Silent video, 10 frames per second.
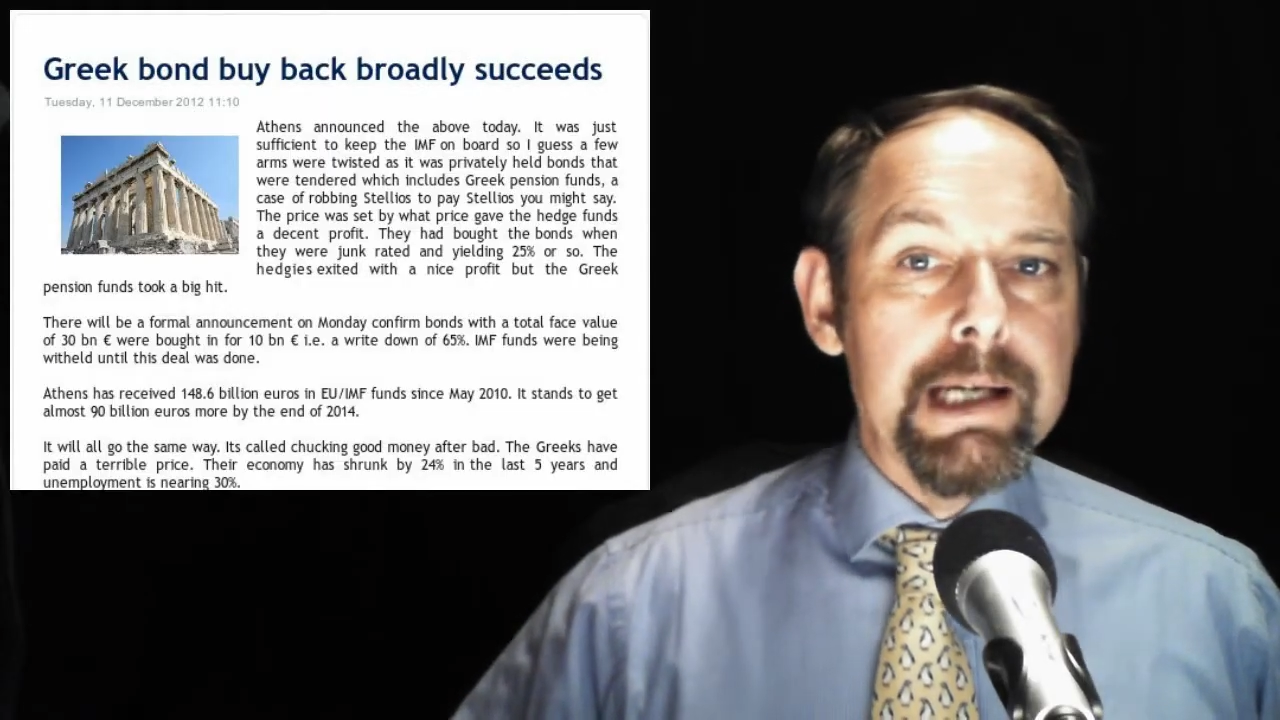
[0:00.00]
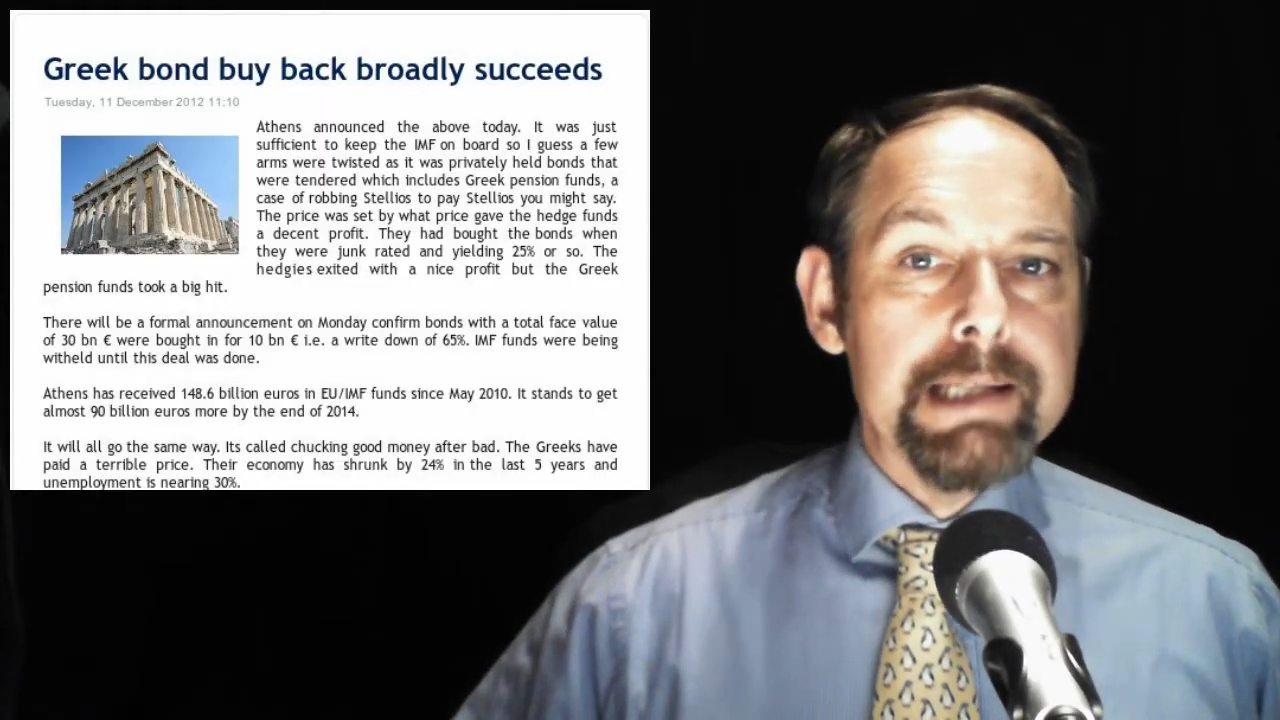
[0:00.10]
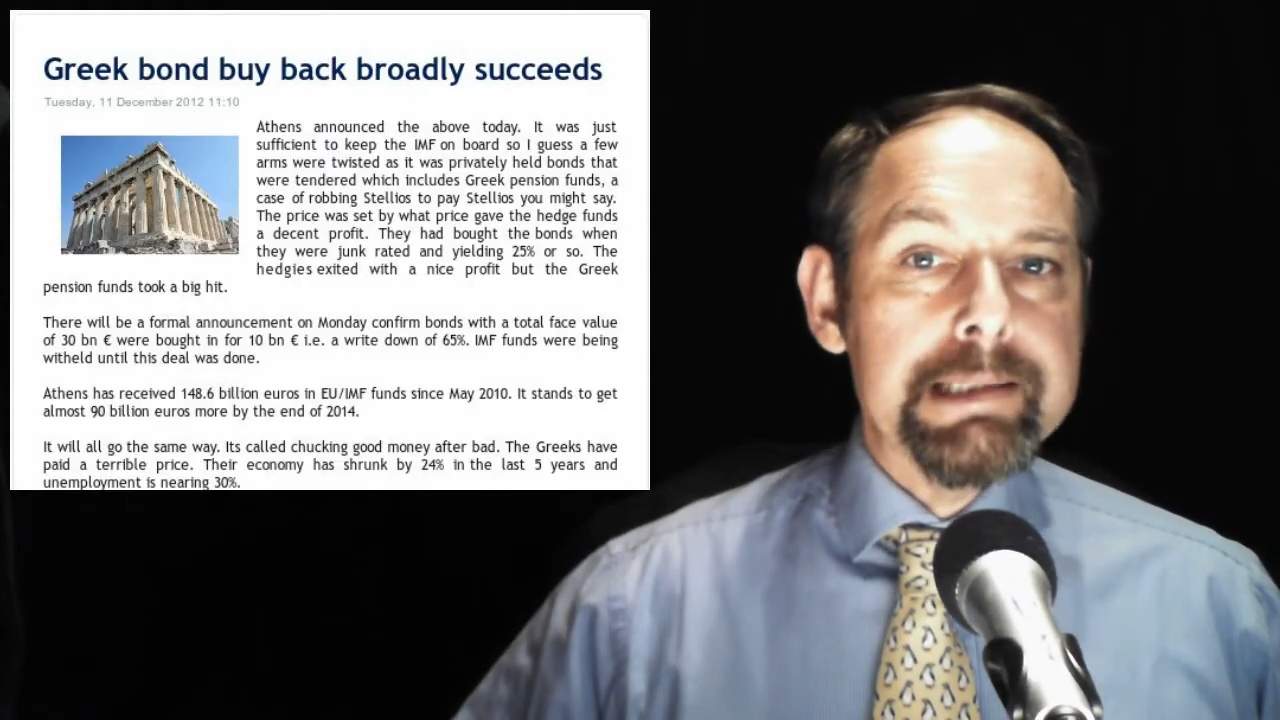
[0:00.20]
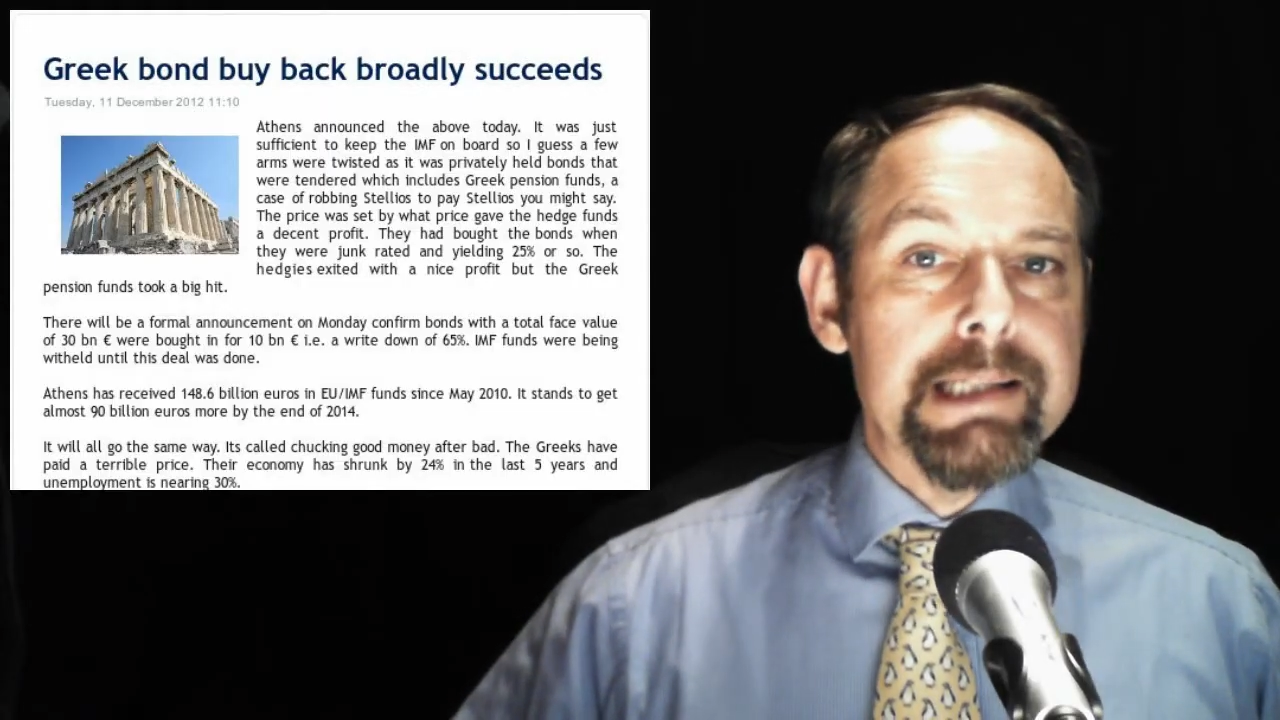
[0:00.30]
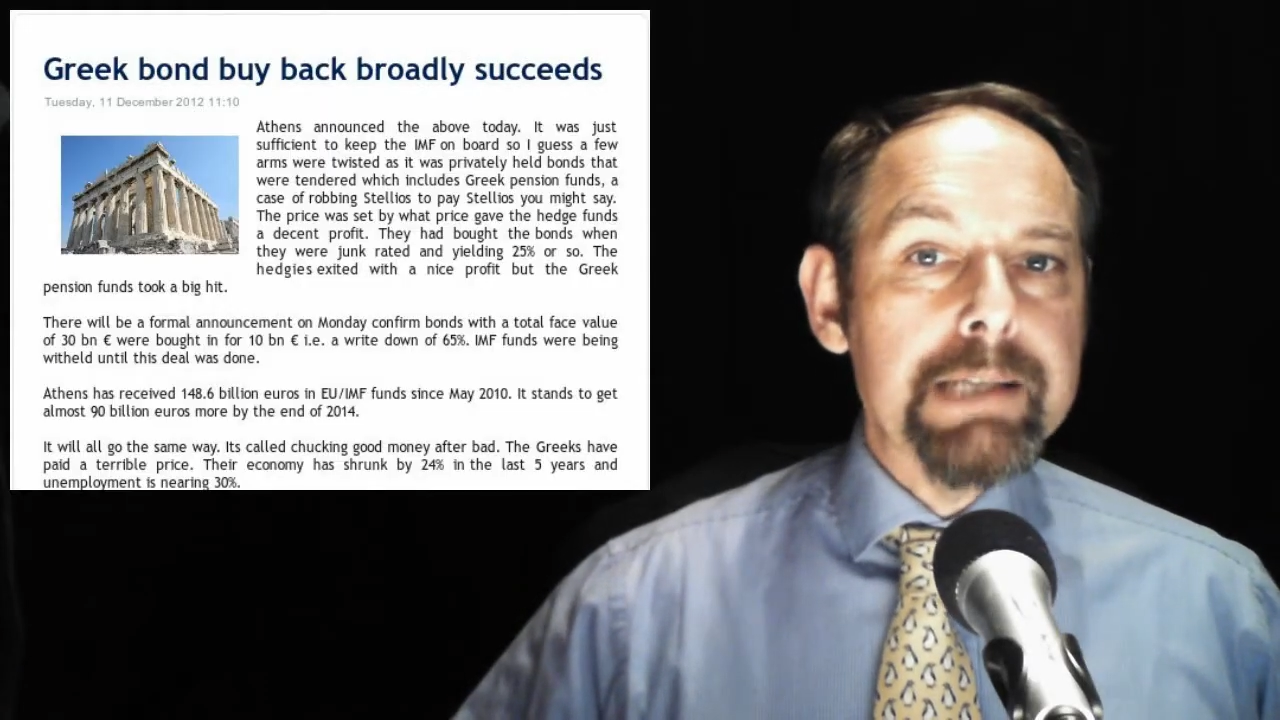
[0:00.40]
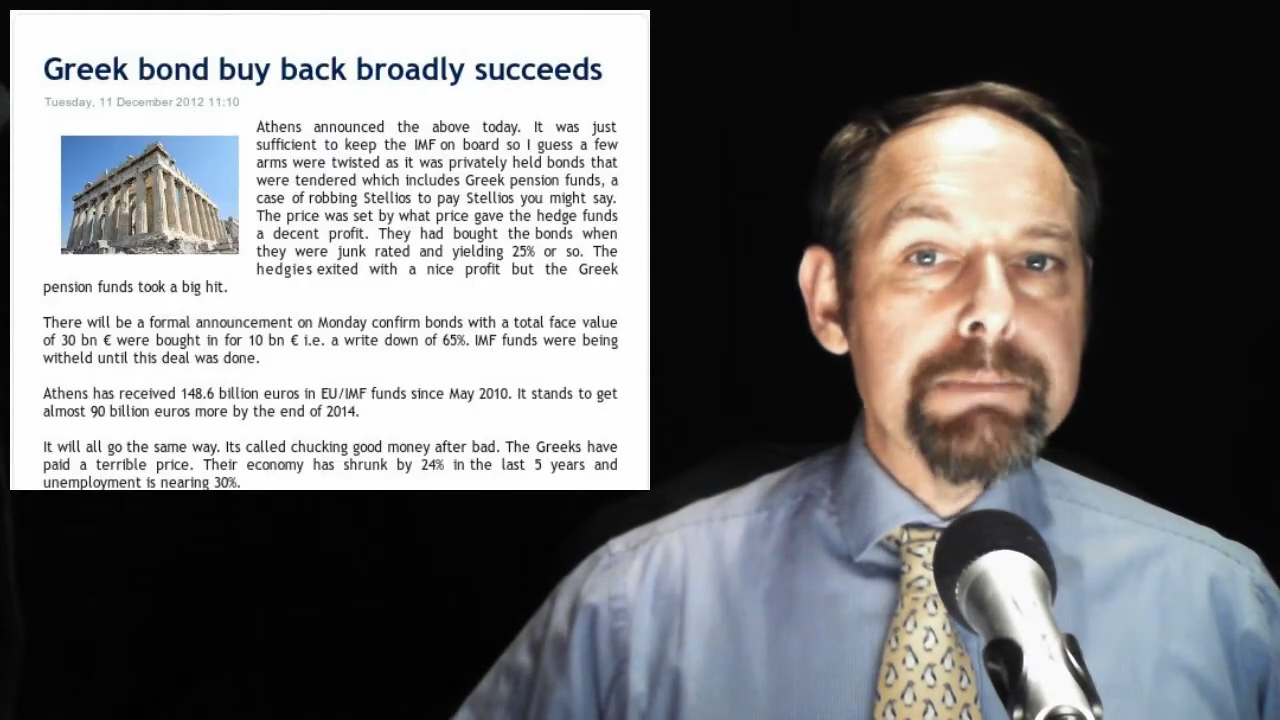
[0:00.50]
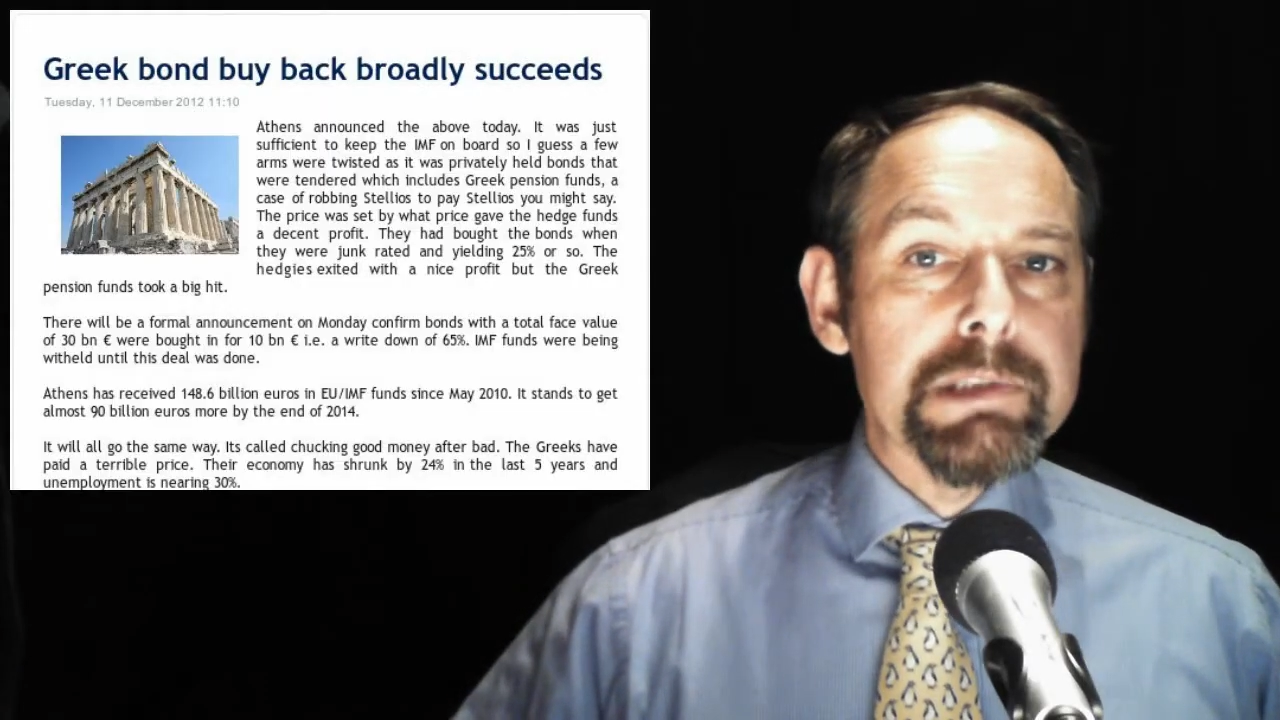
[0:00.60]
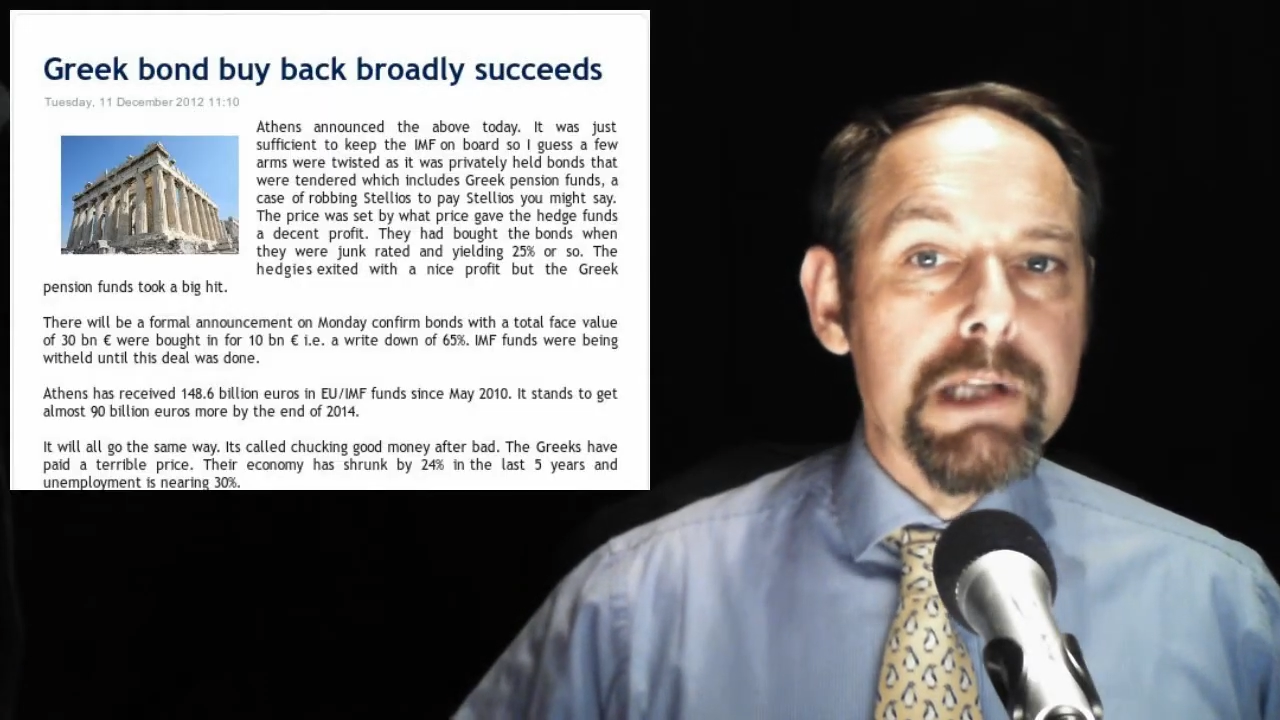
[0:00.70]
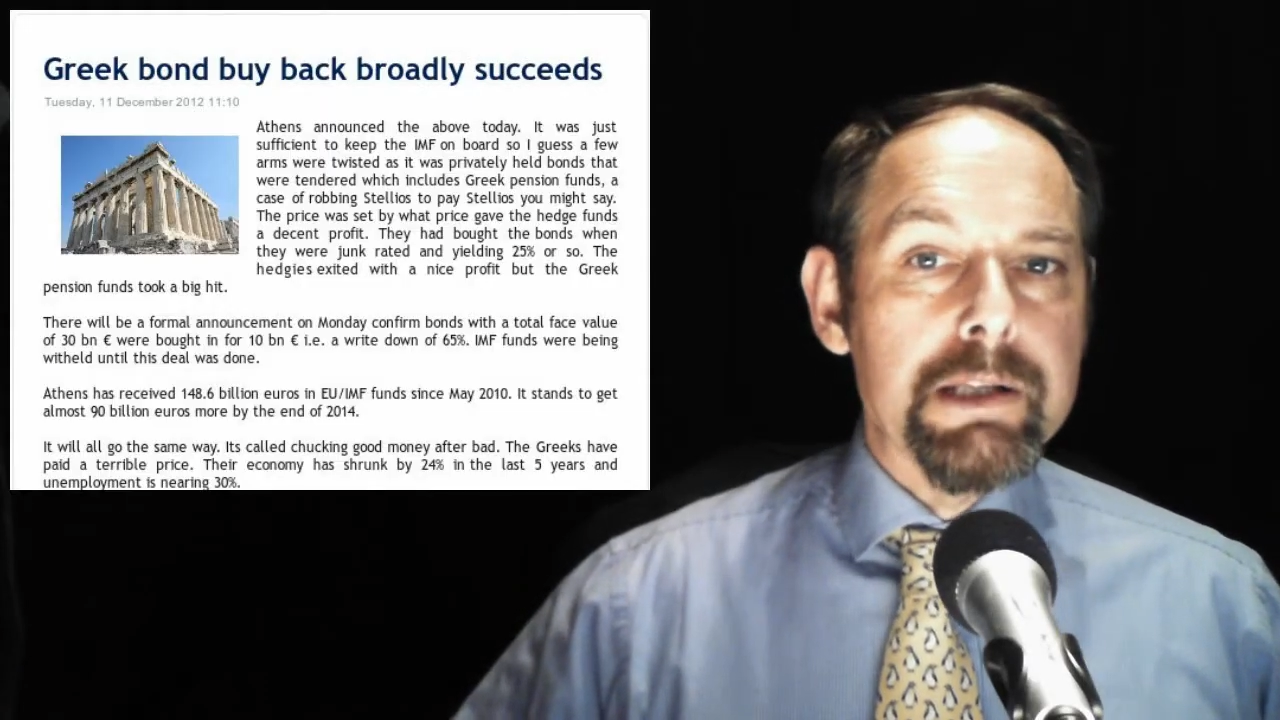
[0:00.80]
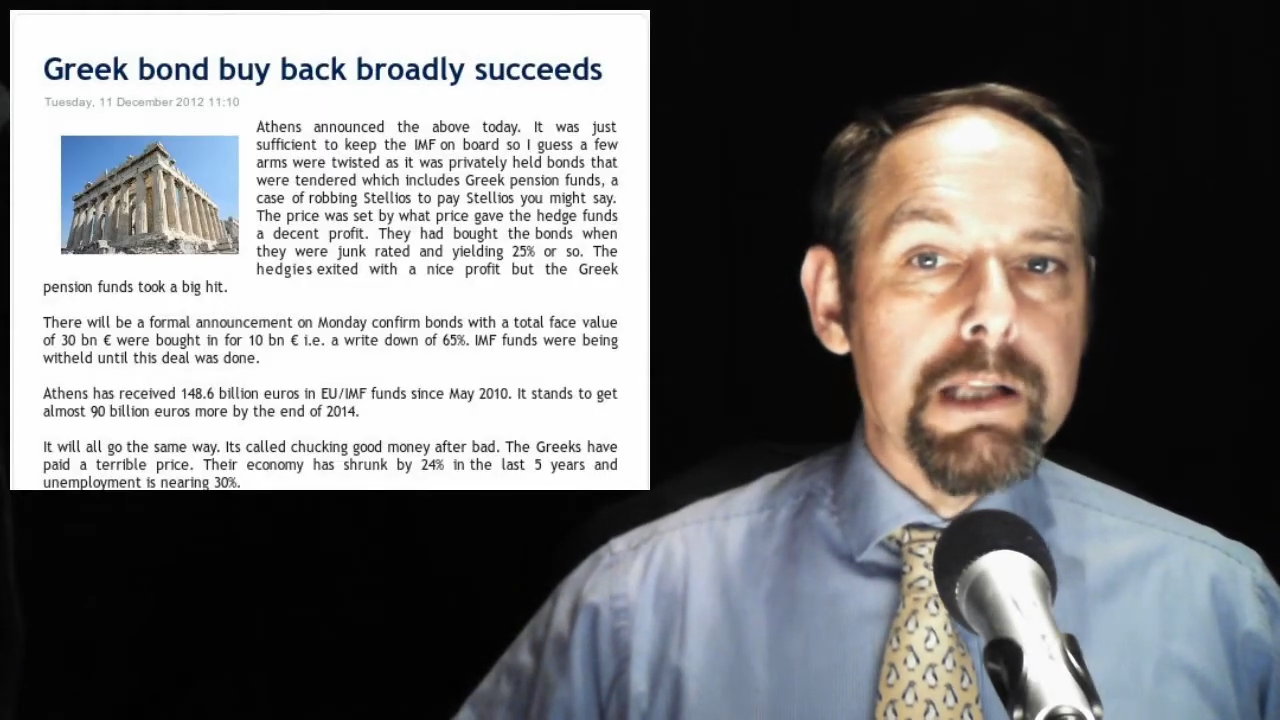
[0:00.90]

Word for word: it seems